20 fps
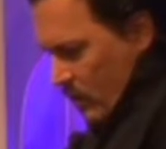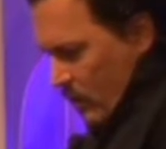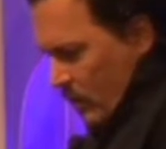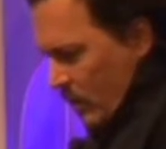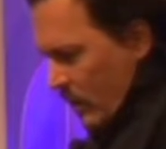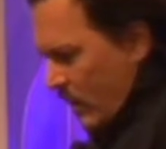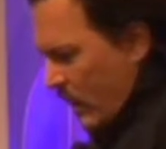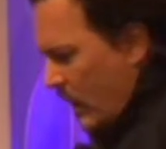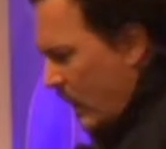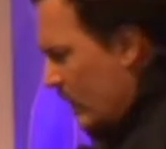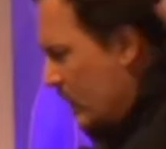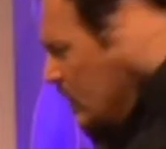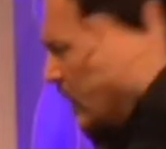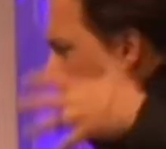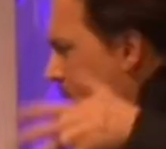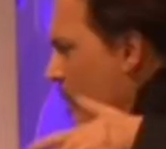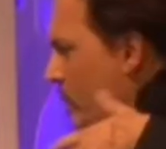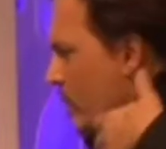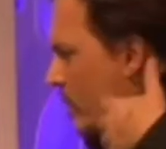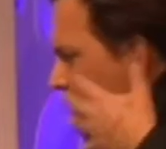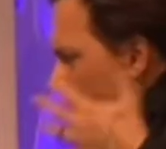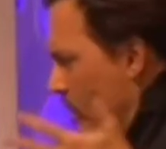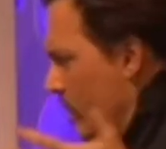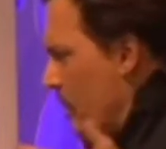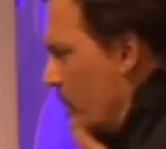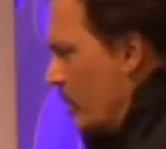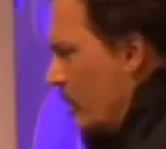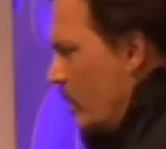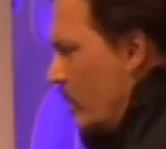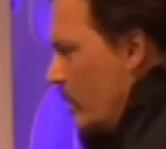spent a lot of time
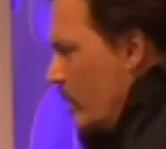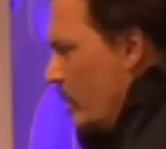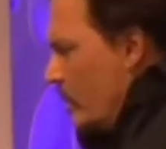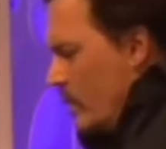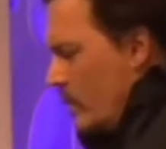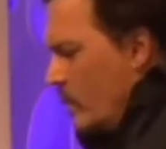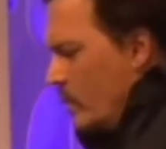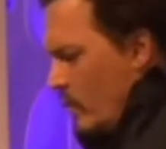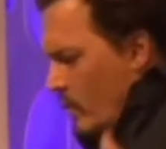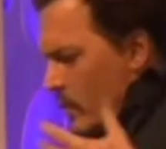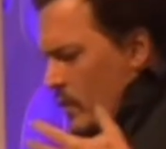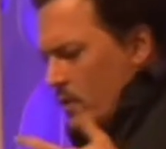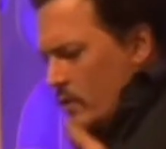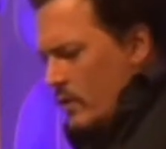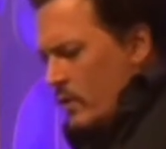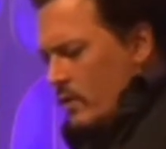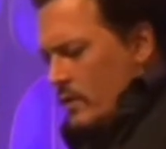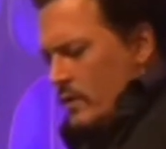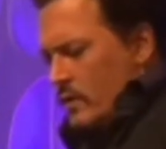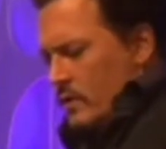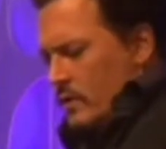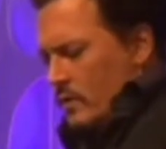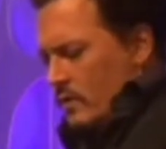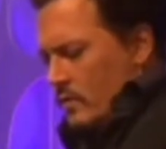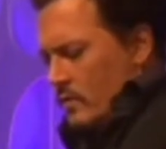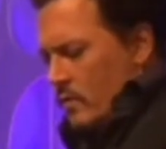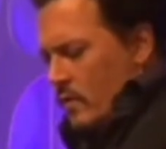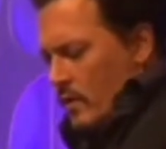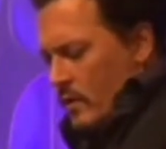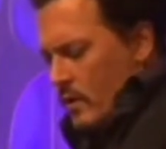researching
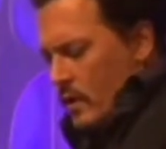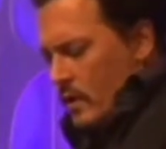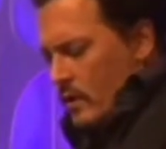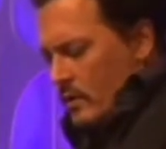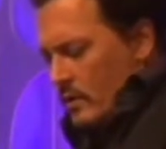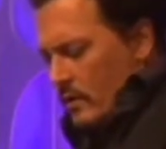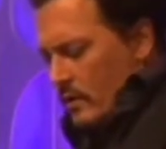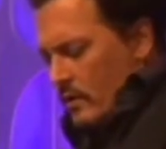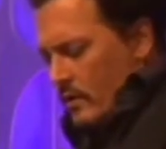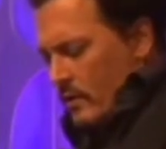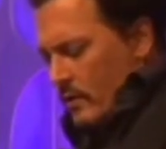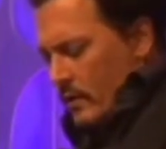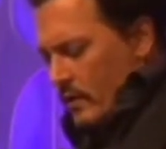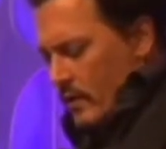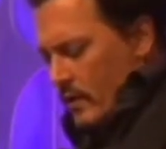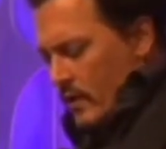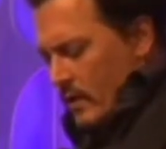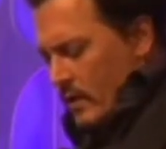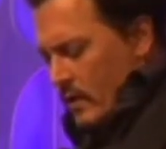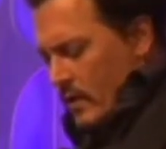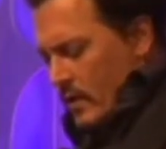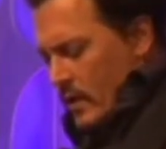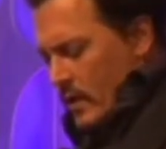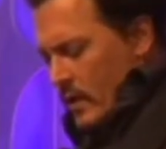and whatnot and stuff like that.